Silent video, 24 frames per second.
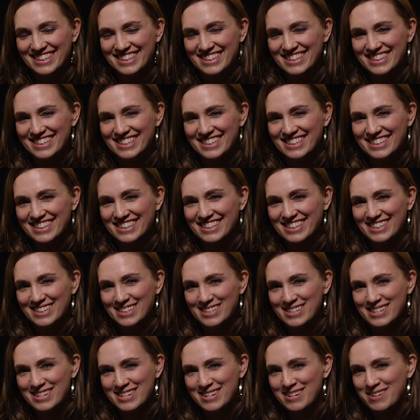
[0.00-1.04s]

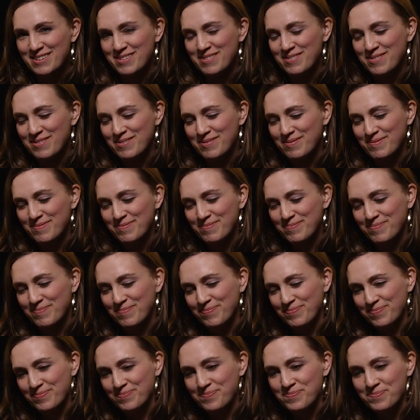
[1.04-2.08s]

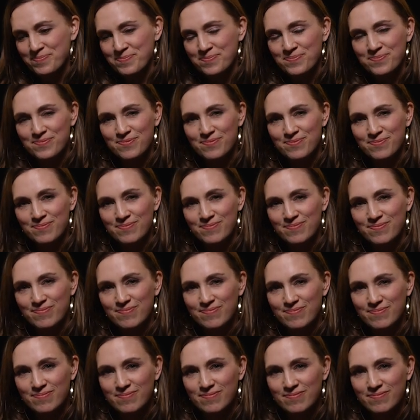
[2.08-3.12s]

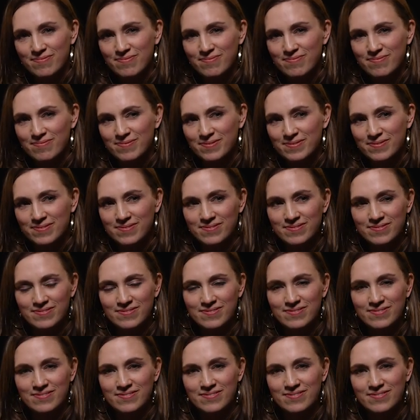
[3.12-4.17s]

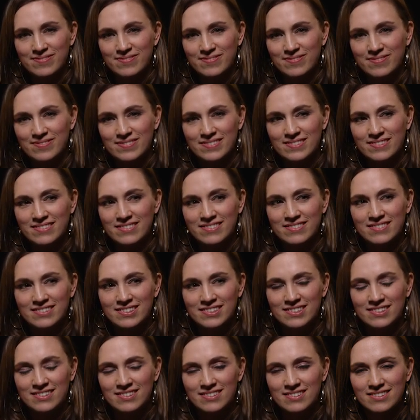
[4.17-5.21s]

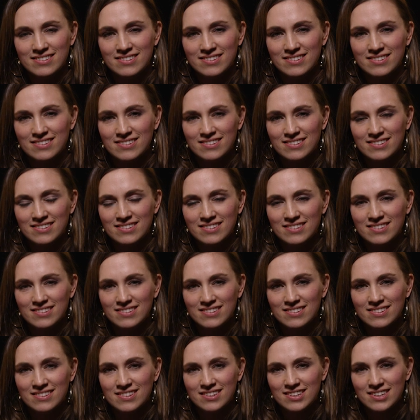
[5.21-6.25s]

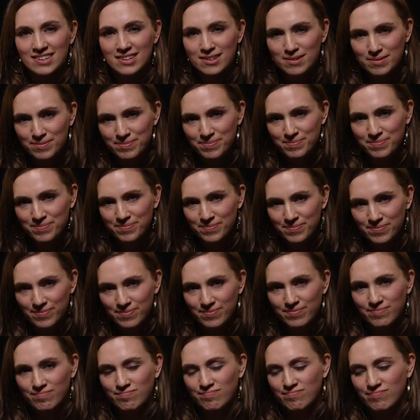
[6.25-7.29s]

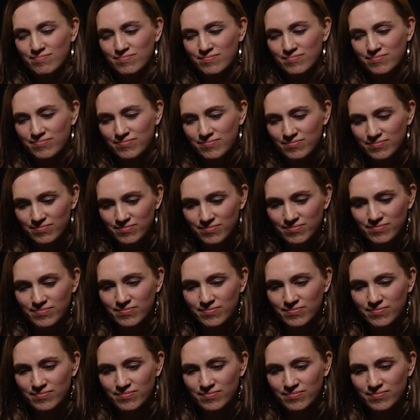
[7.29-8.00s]
(not speaking)